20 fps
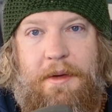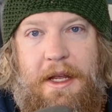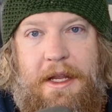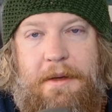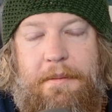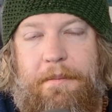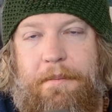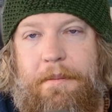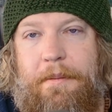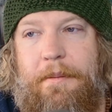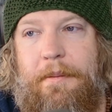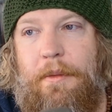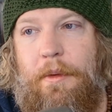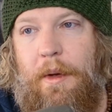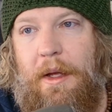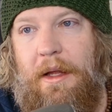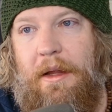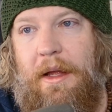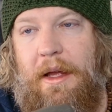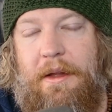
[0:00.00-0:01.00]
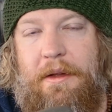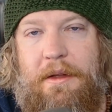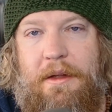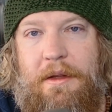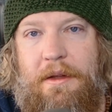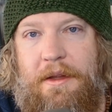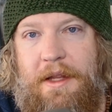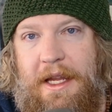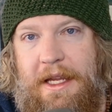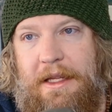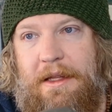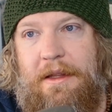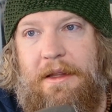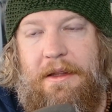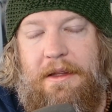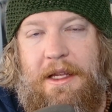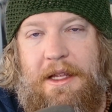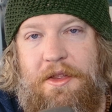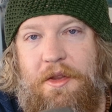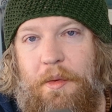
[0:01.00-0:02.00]
Right. Well, uh, they
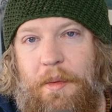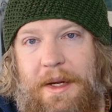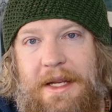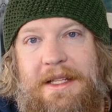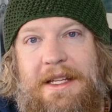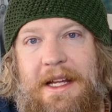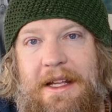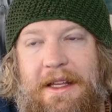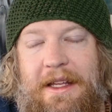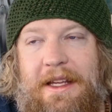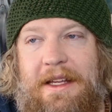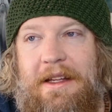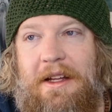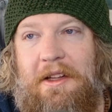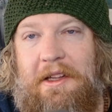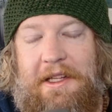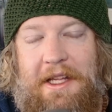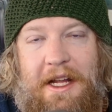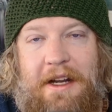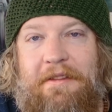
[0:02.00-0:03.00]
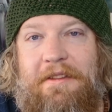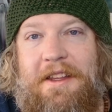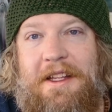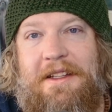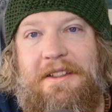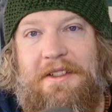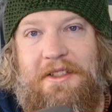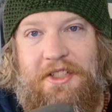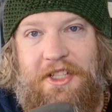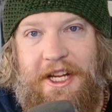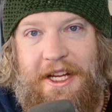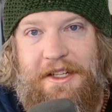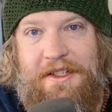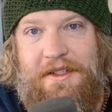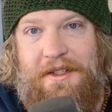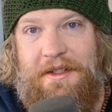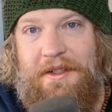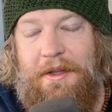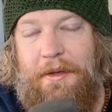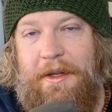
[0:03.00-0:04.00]
in the retelling, a lot of things are
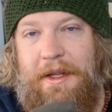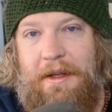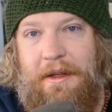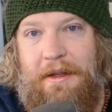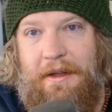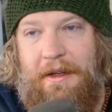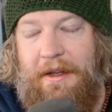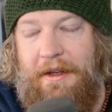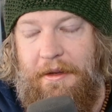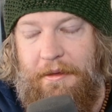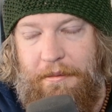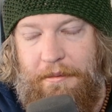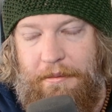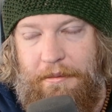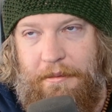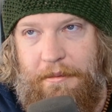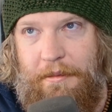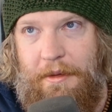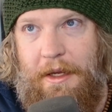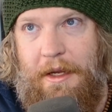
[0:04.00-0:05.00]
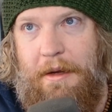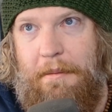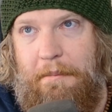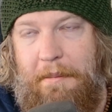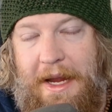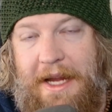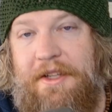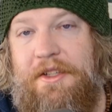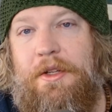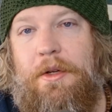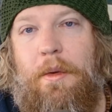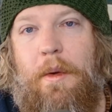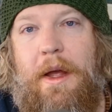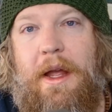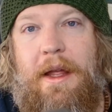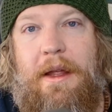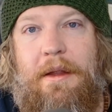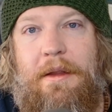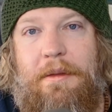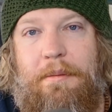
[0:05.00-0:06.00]
changed, including in a, in a major
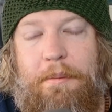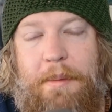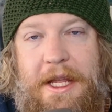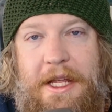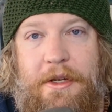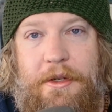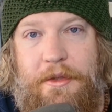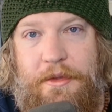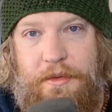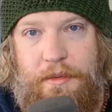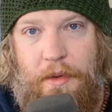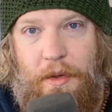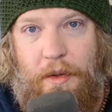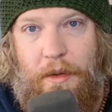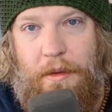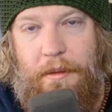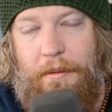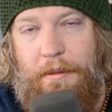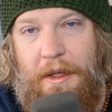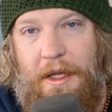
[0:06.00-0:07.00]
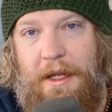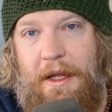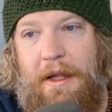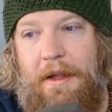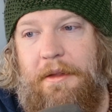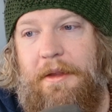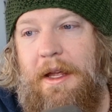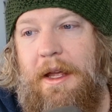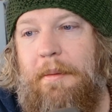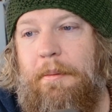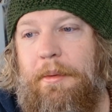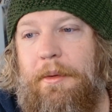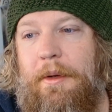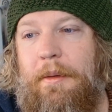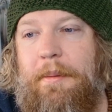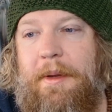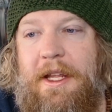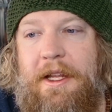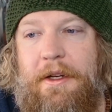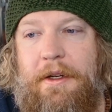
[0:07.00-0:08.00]
way Peter's role, uh, the
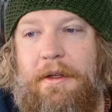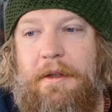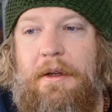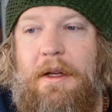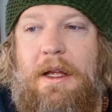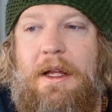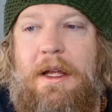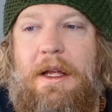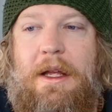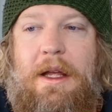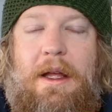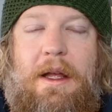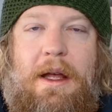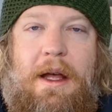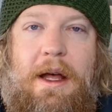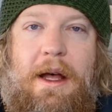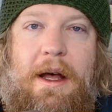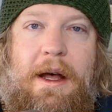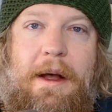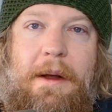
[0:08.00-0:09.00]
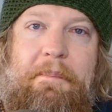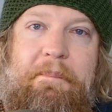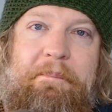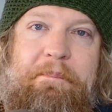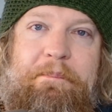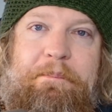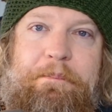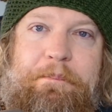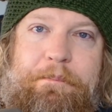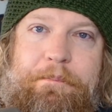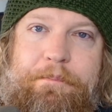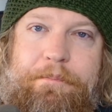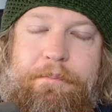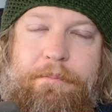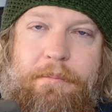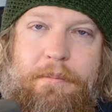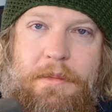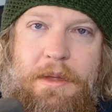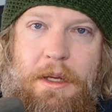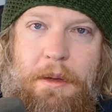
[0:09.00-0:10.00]
Emperor Peter, um,
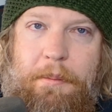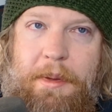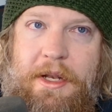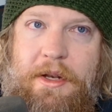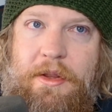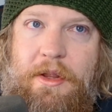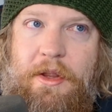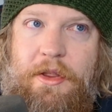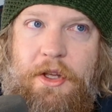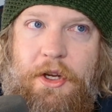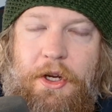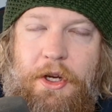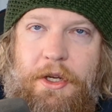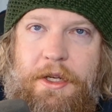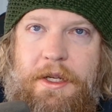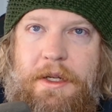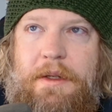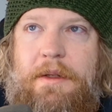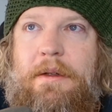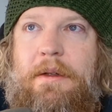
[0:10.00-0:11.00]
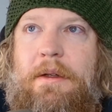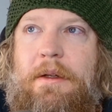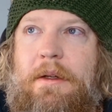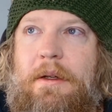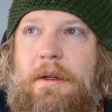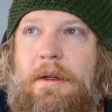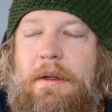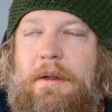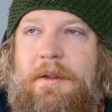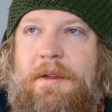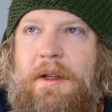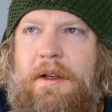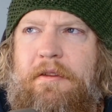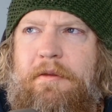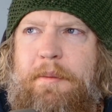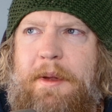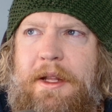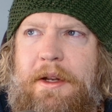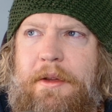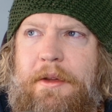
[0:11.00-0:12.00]
Peter the Third, son
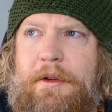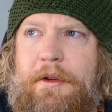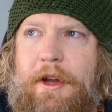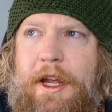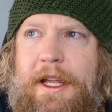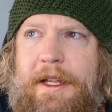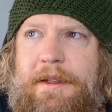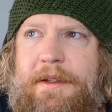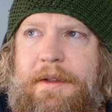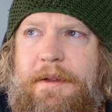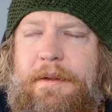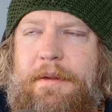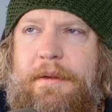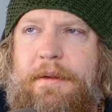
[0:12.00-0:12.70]
of Peter the Great.